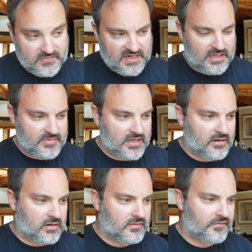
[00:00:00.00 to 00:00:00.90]
name
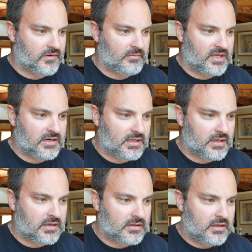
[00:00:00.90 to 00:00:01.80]
here, from
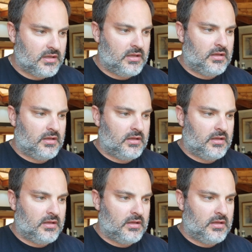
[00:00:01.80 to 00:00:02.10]
India.